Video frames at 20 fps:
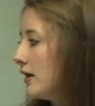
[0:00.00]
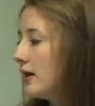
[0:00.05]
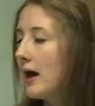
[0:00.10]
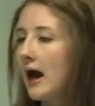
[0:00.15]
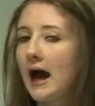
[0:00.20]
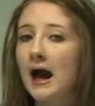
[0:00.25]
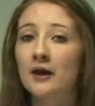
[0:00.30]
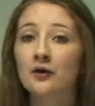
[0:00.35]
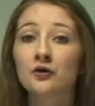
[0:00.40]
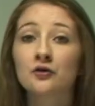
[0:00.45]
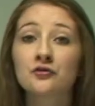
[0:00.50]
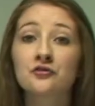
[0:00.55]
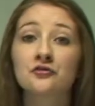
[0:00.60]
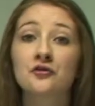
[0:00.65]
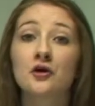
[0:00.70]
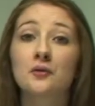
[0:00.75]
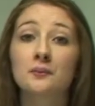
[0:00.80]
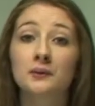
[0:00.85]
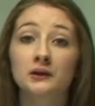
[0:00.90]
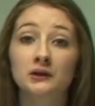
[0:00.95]
and
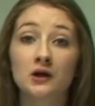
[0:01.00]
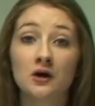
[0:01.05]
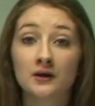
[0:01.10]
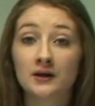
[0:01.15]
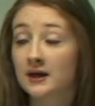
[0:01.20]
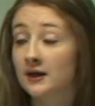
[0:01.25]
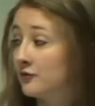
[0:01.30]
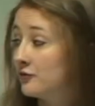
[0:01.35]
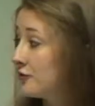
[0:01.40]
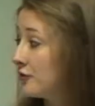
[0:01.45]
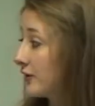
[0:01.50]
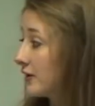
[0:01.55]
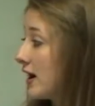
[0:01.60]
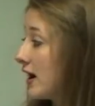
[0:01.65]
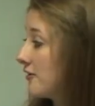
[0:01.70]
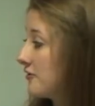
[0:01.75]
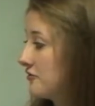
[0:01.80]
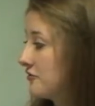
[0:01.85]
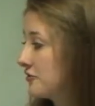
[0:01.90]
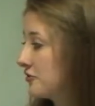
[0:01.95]
also belonging to
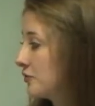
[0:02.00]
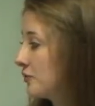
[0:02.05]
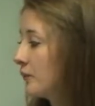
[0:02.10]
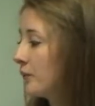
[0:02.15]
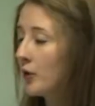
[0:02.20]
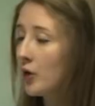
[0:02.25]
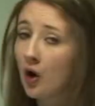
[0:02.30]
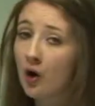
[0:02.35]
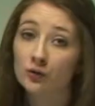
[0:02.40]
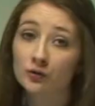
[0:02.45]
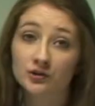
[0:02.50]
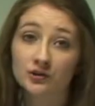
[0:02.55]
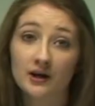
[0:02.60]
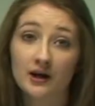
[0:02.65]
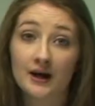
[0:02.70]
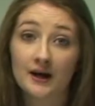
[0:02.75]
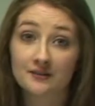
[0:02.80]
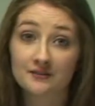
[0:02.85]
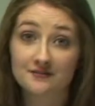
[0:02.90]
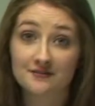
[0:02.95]
custom, culture,
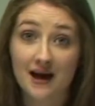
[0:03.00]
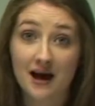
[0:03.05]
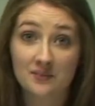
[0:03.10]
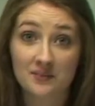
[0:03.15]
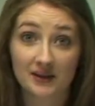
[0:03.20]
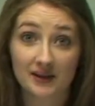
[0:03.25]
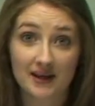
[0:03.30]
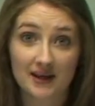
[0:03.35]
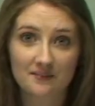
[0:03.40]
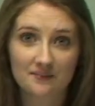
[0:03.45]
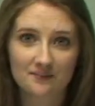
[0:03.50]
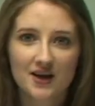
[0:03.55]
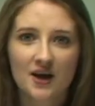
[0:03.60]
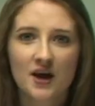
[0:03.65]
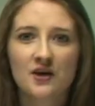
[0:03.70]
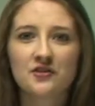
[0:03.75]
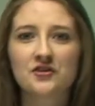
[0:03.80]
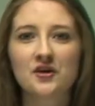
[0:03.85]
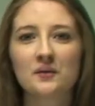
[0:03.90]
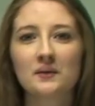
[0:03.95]
and family.
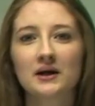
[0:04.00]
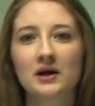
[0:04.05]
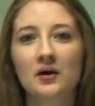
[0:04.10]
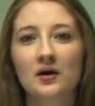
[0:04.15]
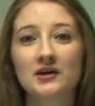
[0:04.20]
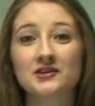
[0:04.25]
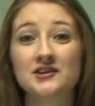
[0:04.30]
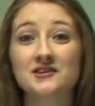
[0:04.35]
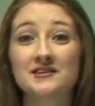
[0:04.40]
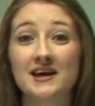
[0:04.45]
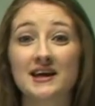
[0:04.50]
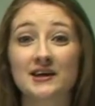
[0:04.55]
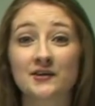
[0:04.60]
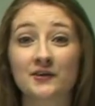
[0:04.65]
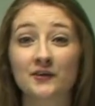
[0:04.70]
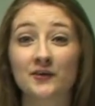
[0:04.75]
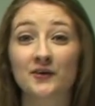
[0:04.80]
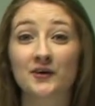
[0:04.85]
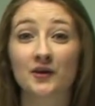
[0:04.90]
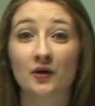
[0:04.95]
So we're going to take a
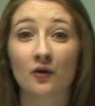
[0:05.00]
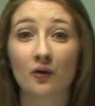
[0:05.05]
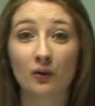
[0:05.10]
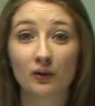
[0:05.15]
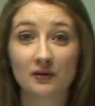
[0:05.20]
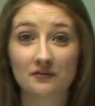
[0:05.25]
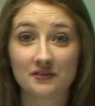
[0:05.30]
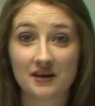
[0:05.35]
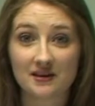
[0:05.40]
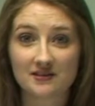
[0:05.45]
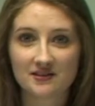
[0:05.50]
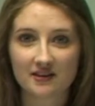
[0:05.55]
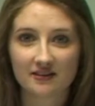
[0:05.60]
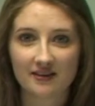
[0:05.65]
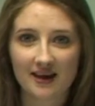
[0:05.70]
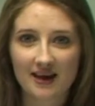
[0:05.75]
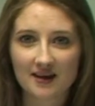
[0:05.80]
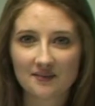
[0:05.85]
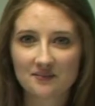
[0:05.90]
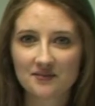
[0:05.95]
look at all of these
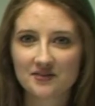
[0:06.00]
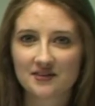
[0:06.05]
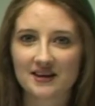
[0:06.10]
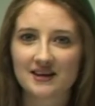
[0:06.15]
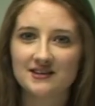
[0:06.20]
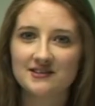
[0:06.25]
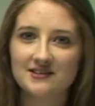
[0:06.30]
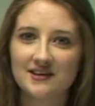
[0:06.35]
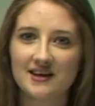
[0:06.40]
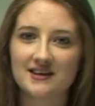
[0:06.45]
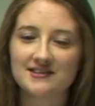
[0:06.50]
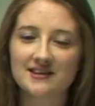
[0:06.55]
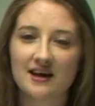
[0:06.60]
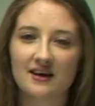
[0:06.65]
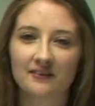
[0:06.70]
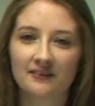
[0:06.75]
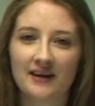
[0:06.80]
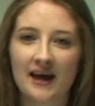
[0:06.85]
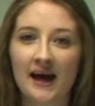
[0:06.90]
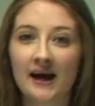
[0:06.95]
themes in
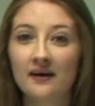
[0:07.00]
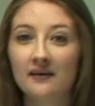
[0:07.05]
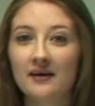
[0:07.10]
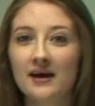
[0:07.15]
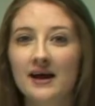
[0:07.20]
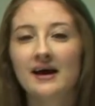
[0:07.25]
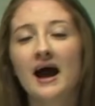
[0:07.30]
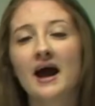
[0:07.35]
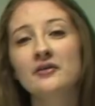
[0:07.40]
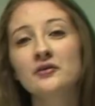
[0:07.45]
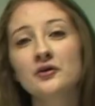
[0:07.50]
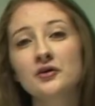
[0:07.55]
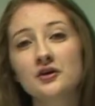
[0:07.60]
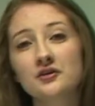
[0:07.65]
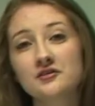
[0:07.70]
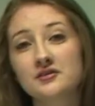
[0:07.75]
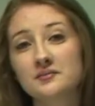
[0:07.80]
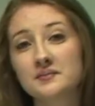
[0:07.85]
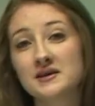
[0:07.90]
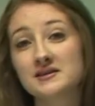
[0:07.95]
detail now and look
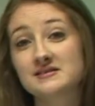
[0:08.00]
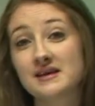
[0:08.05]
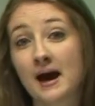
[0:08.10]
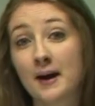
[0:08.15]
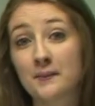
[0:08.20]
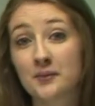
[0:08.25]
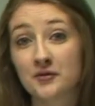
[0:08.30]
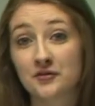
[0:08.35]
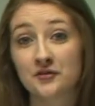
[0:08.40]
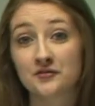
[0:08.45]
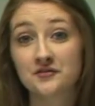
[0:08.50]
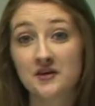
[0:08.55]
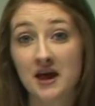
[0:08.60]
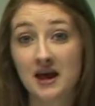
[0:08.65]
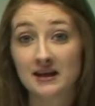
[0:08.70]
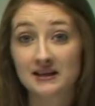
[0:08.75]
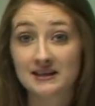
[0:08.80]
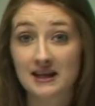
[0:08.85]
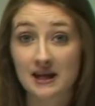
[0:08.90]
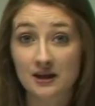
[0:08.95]
at some examples of
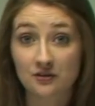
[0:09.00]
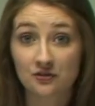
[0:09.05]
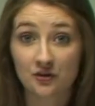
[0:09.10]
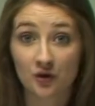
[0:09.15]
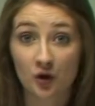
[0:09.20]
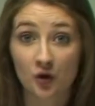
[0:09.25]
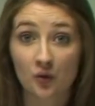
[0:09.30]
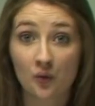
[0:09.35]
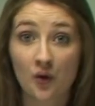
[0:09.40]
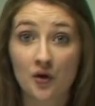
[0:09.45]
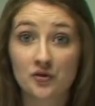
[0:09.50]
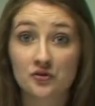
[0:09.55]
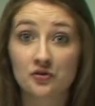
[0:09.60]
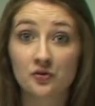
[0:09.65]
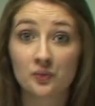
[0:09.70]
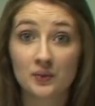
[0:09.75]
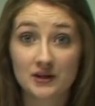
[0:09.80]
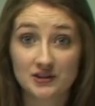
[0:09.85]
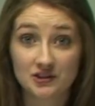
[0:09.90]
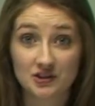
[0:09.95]
techniques and
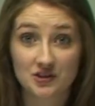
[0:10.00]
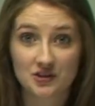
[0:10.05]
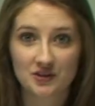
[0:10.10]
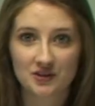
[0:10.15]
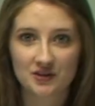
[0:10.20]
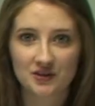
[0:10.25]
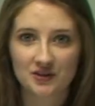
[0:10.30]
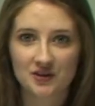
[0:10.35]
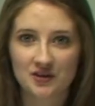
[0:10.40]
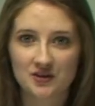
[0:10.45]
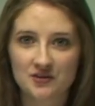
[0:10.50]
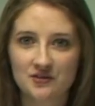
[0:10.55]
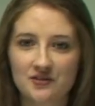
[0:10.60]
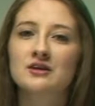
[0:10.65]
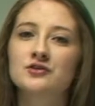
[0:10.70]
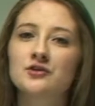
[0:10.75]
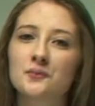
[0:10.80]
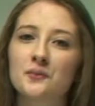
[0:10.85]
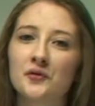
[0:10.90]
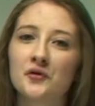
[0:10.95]
quotes which you can use
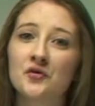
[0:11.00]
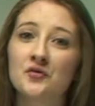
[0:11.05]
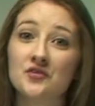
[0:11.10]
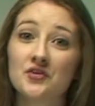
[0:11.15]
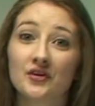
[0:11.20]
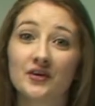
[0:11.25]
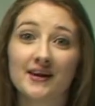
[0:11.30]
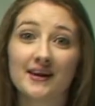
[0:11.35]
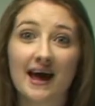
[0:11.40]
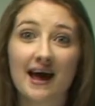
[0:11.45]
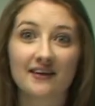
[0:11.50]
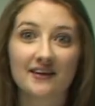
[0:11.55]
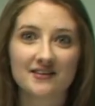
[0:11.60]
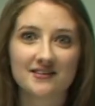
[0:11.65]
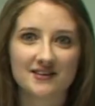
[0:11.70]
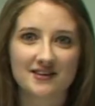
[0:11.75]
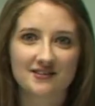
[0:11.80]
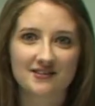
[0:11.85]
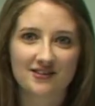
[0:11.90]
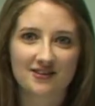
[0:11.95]
to prove your
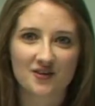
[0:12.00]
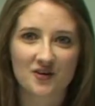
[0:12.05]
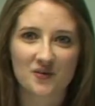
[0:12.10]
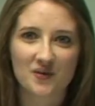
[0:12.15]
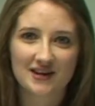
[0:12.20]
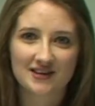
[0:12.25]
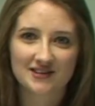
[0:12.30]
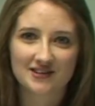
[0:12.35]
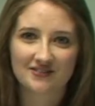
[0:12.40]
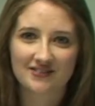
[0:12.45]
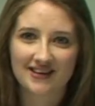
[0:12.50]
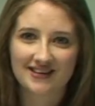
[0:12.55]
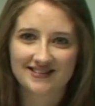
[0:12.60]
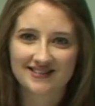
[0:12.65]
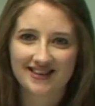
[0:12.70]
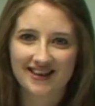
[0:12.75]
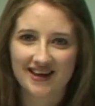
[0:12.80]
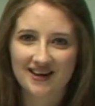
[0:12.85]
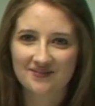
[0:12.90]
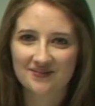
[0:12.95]
analysis through each of these
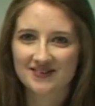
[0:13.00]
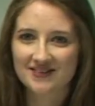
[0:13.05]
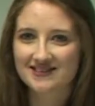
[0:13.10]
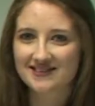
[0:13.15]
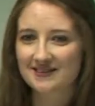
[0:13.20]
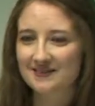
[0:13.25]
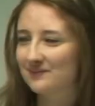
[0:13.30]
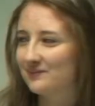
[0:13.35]
themes.